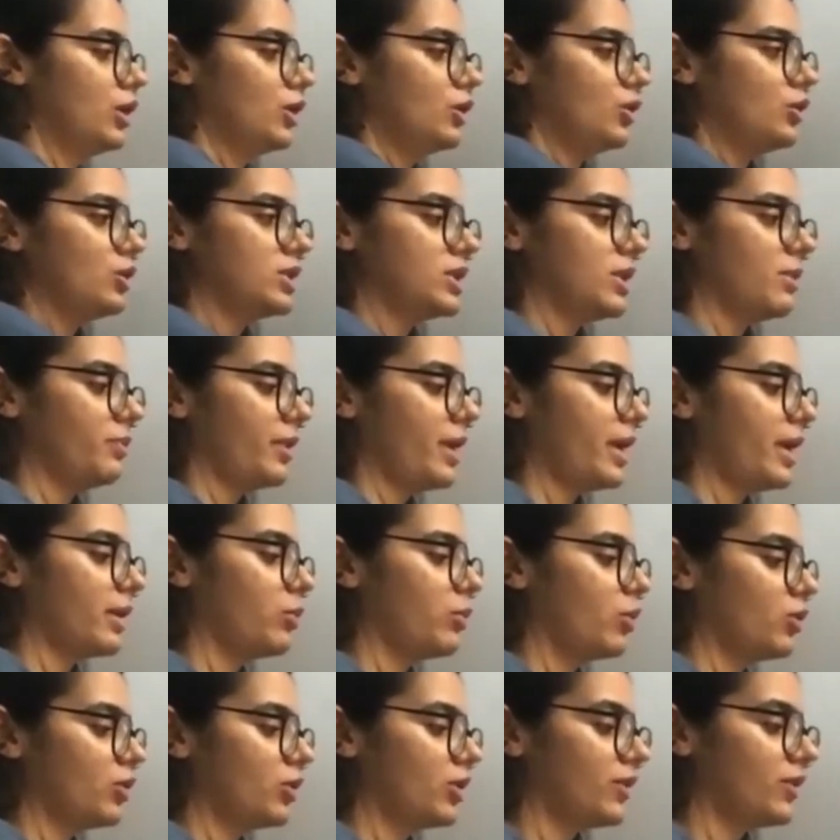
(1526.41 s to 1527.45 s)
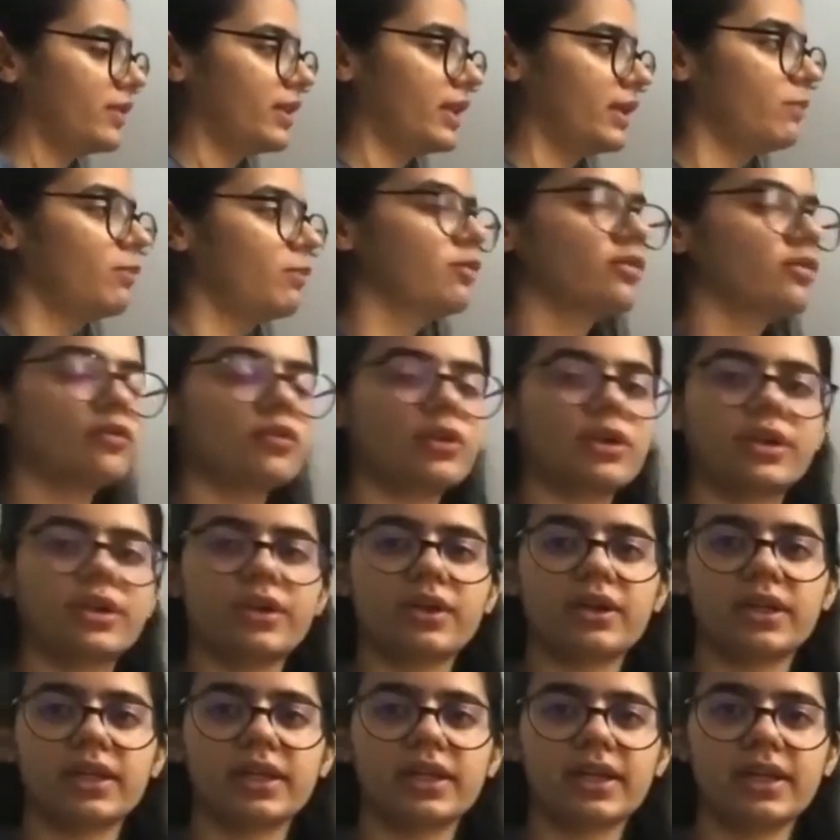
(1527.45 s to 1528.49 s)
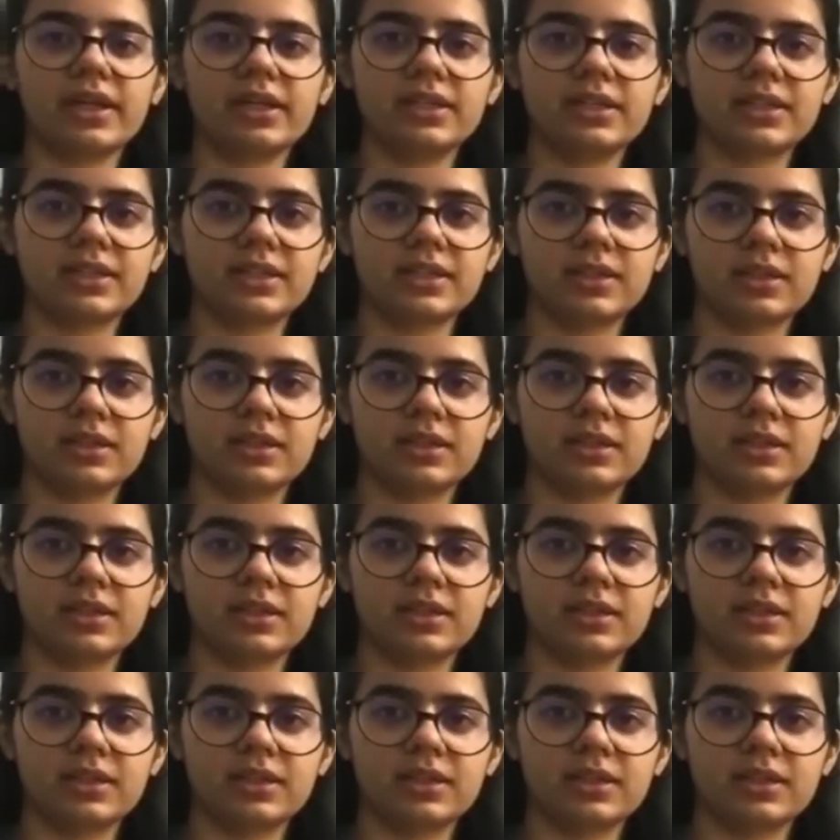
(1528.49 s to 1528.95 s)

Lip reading: You subtract both of them, what you're gonna get?